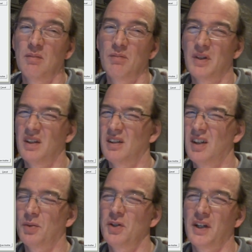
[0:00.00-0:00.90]
But
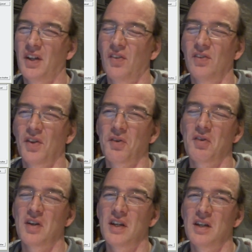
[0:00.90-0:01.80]
it's when you get into
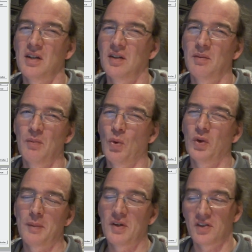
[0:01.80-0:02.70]
3 and more
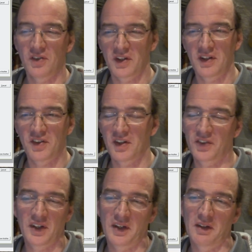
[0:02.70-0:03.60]
dimensions that it starts
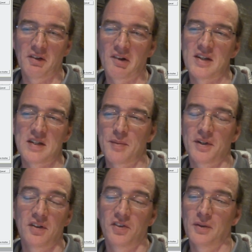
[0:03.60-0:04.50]
getting crazy,
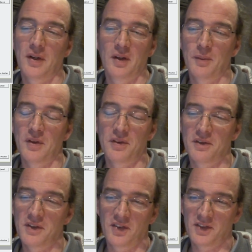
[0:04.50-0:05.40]
because you end up with
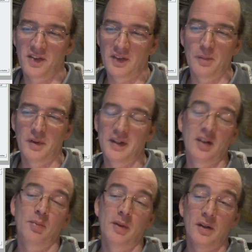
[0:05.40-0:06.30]
this number
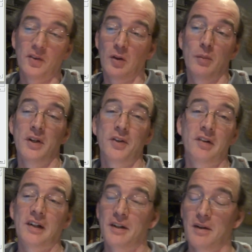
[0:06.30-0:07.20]
explodes
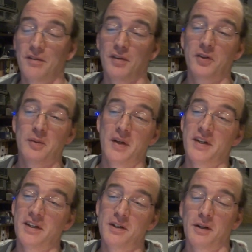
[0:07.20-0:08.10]
combinatorically. You have far too
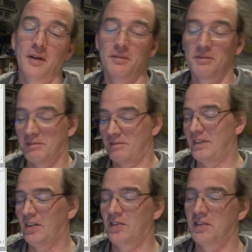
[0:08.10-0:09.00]
many, and you get
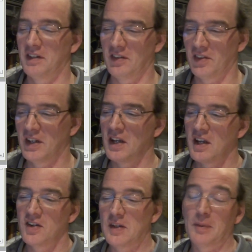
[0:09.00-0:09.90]

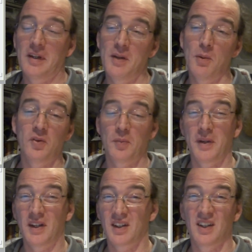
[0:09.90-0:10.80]
it's typically you want to
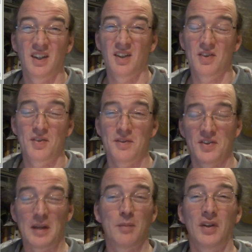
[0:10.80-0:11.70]
pick the
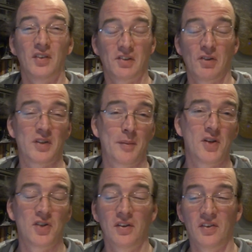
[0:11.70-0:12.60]
same things across
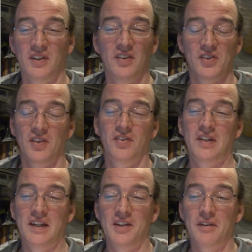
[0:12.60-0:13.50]
dimensions, and it's just
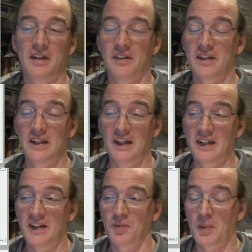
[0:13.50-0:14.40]
silly doing it in a
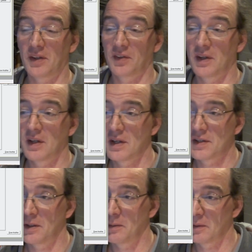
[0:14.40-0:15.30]
linear space.
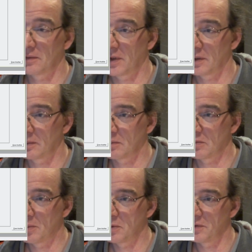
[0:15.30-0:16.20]
So if I
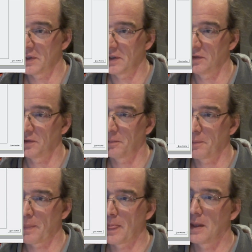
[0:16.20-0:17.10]
remove these,
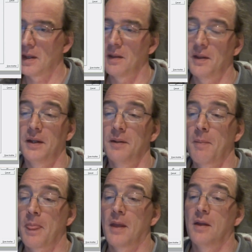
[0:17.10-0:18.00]
then
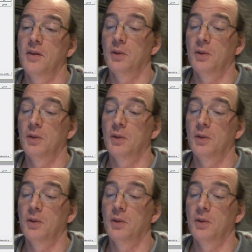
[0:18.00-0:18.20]
the